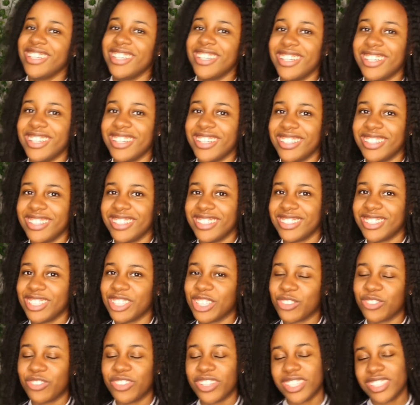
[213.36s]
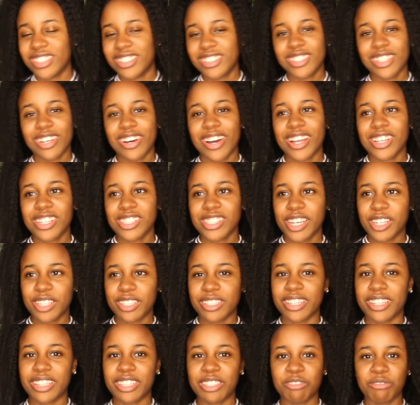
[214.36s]
in this other place. So I just had
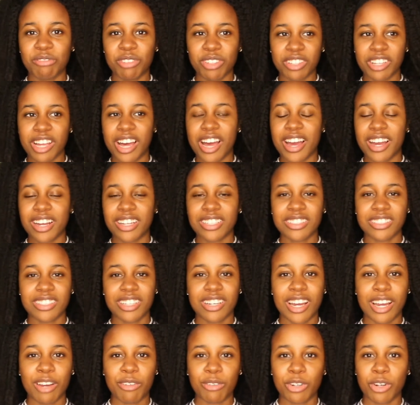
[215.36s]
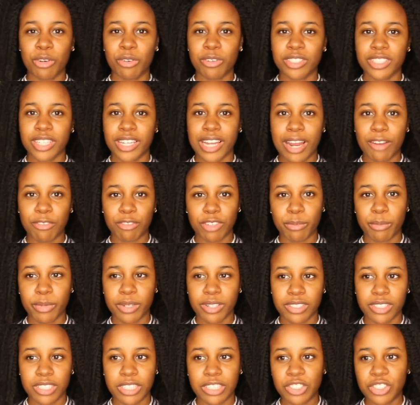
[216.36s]
to relax. I would always after
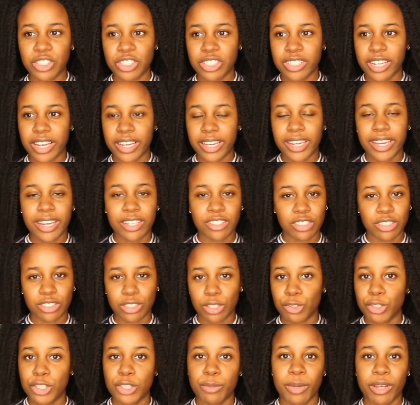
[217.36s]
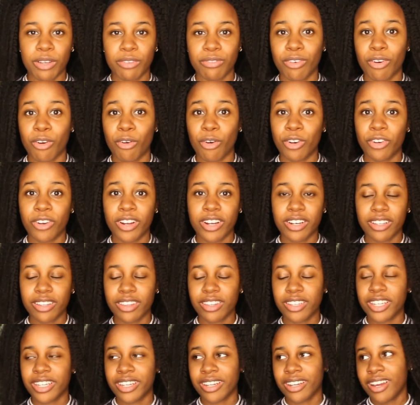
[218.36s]
meditation, I can't just go to my phone or
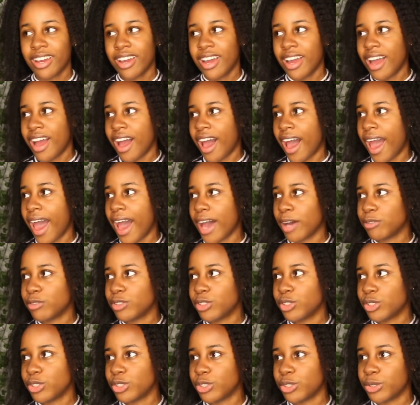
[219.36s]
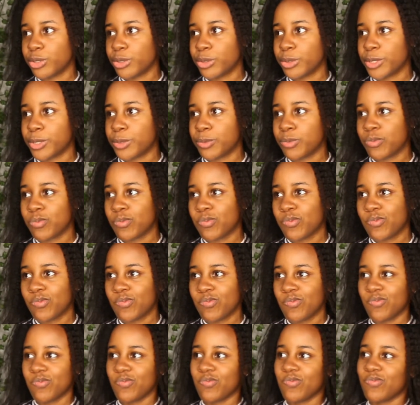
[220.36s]
anything. I have to,
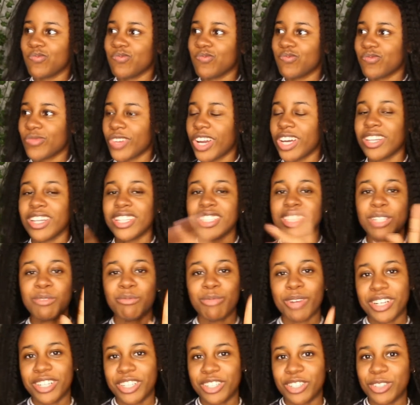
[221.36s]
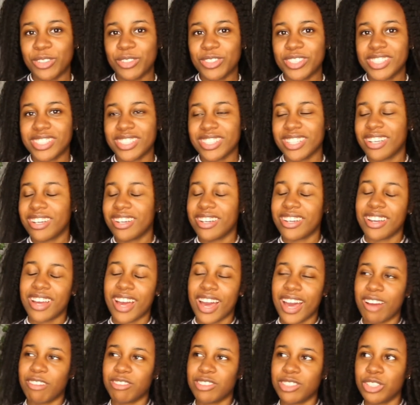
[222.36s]
unless I'm writing notes, I
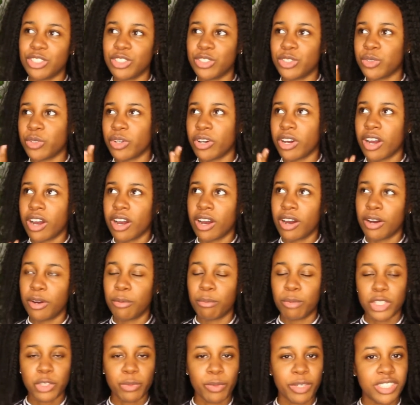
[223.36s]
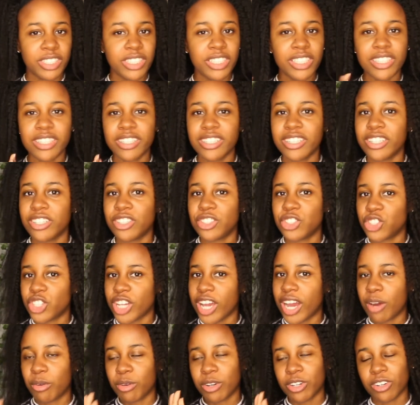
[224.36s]
have to brush my teeth,
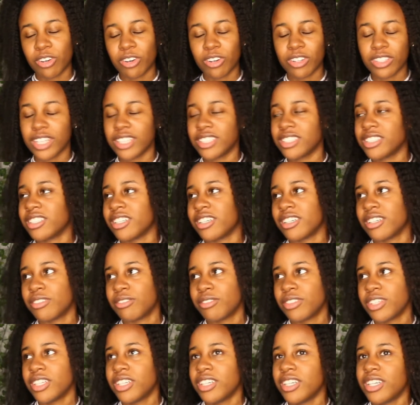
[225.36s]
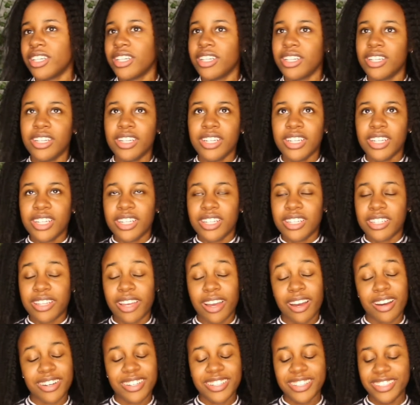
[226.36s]
shower, all that stuff.
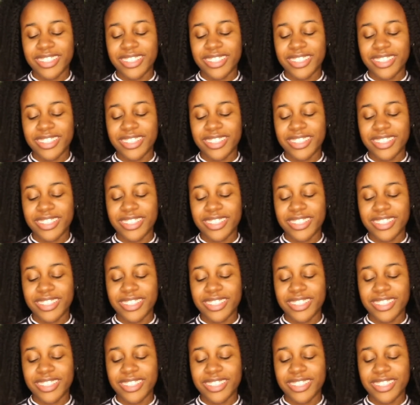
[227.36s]
Yeah.